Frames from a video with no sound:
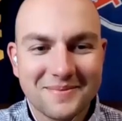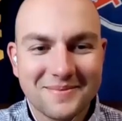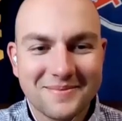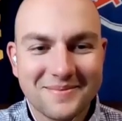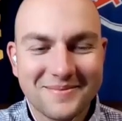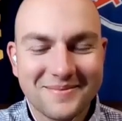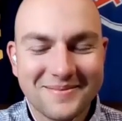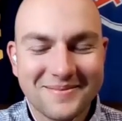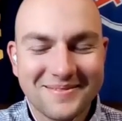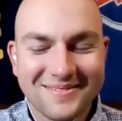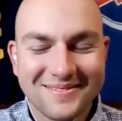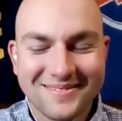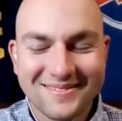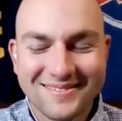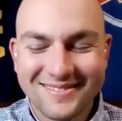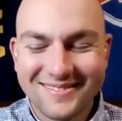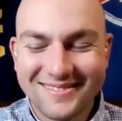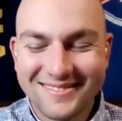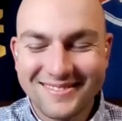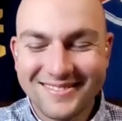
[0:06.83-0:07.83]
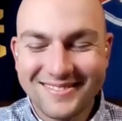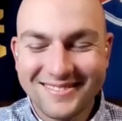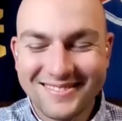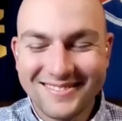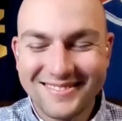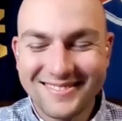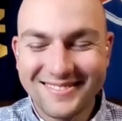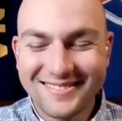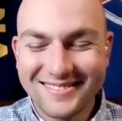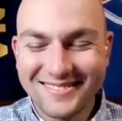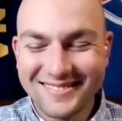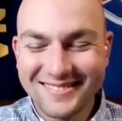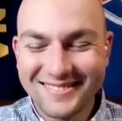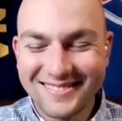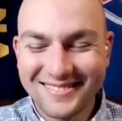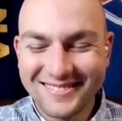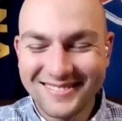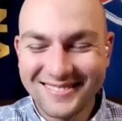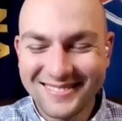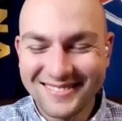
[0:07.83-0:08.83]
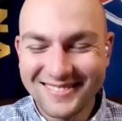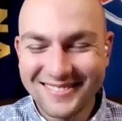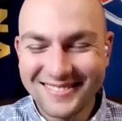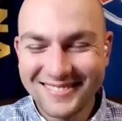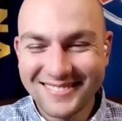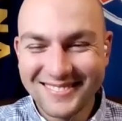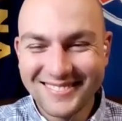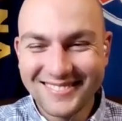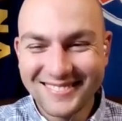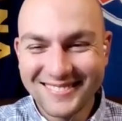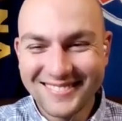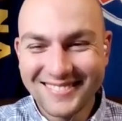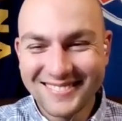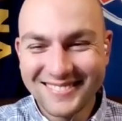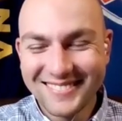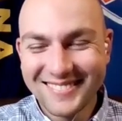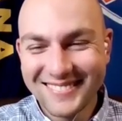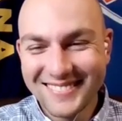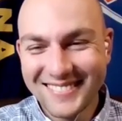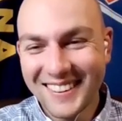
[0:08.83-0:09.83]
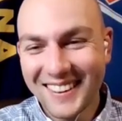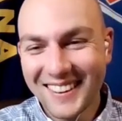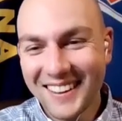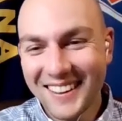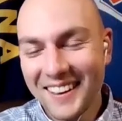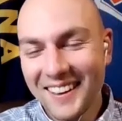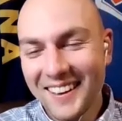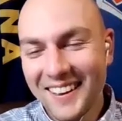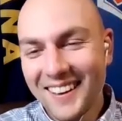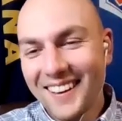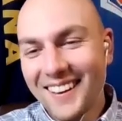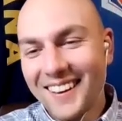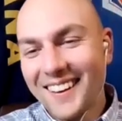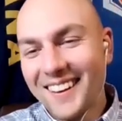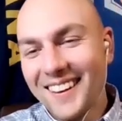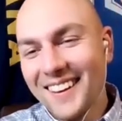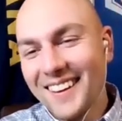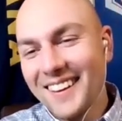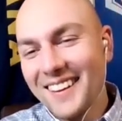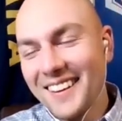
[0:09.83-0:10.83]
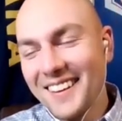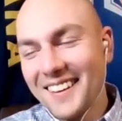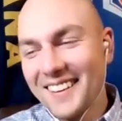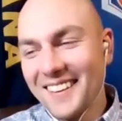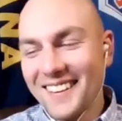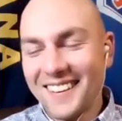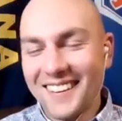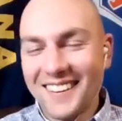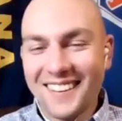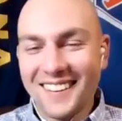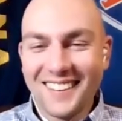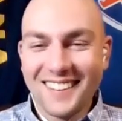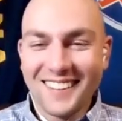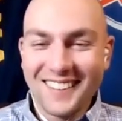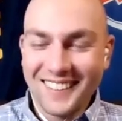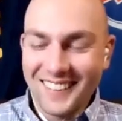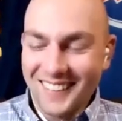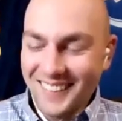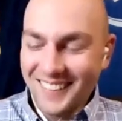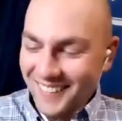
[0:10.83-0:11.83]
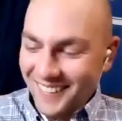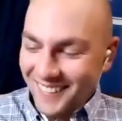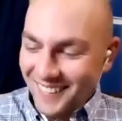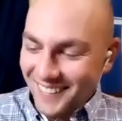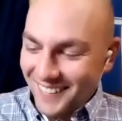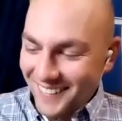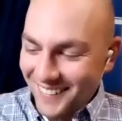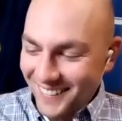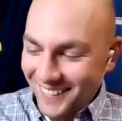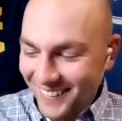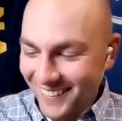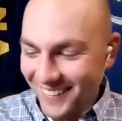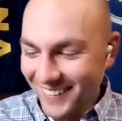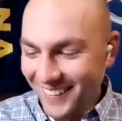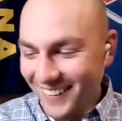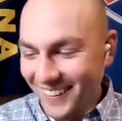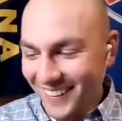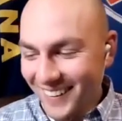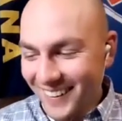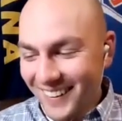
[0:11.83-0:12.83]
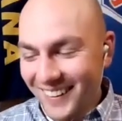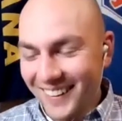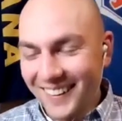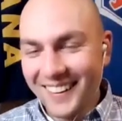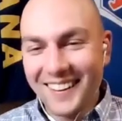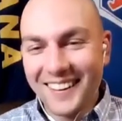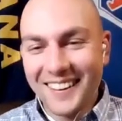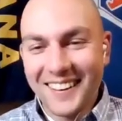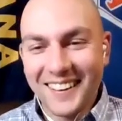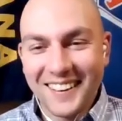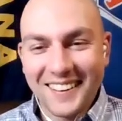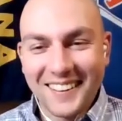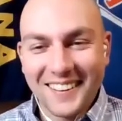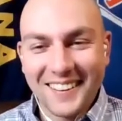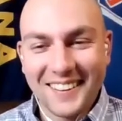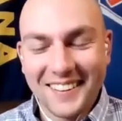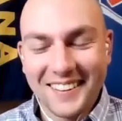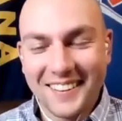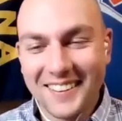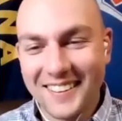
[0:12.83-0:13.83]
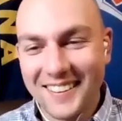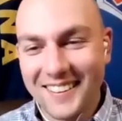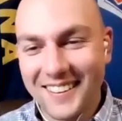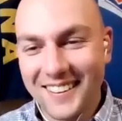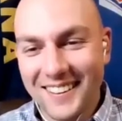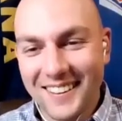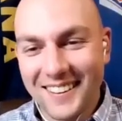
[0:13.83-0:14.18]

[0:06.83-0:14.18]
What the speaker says: (not speaking)